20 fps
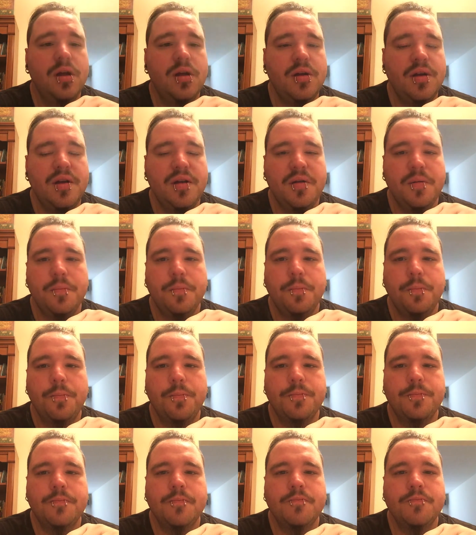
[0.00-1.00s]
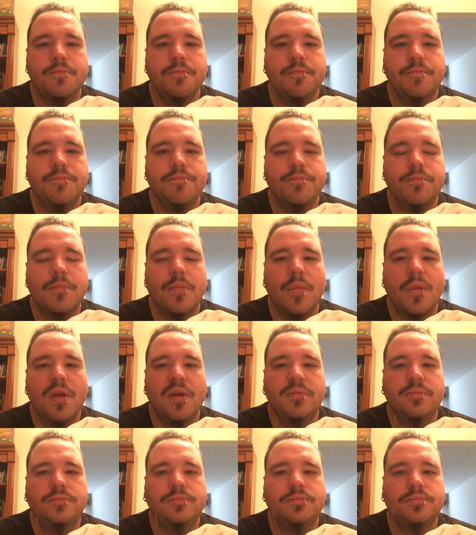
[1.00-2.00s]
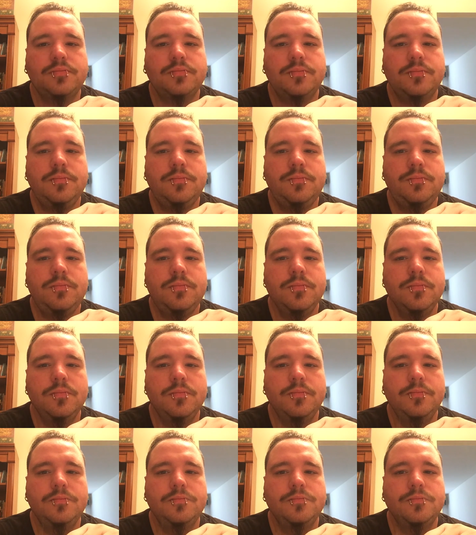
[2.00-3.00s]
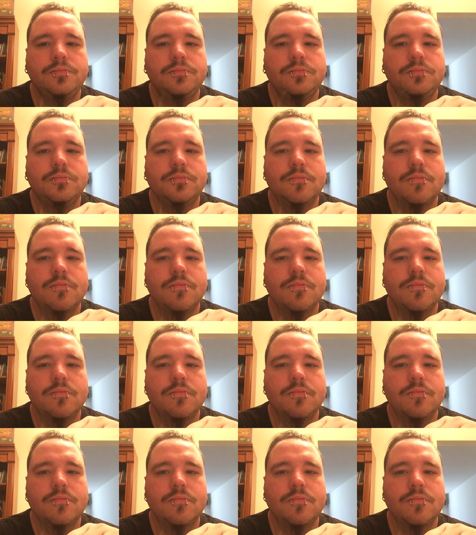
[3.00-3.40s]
No one is speaking in this clip.